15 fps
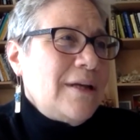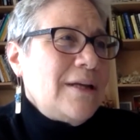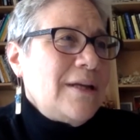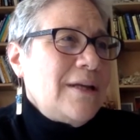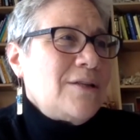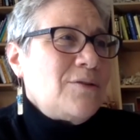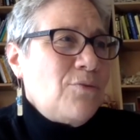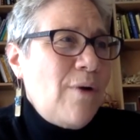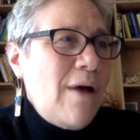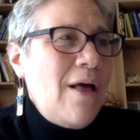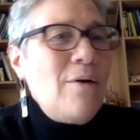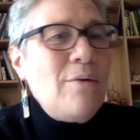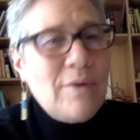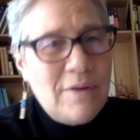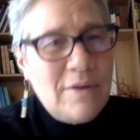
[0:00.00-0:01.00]
It's
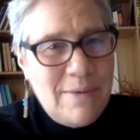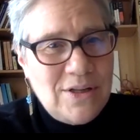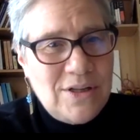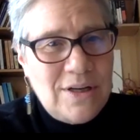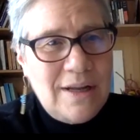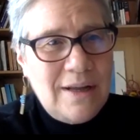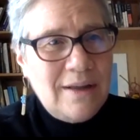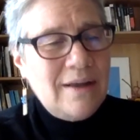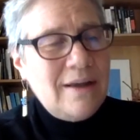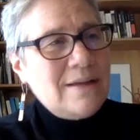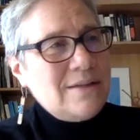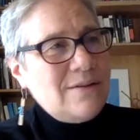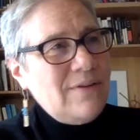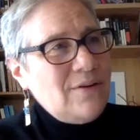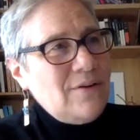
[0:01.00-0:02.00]
well worth mentioning as
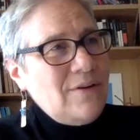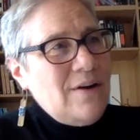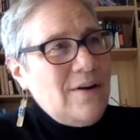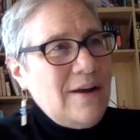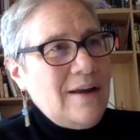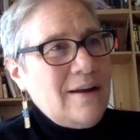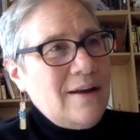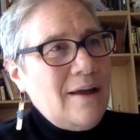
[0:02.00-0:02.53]
a veterinarian.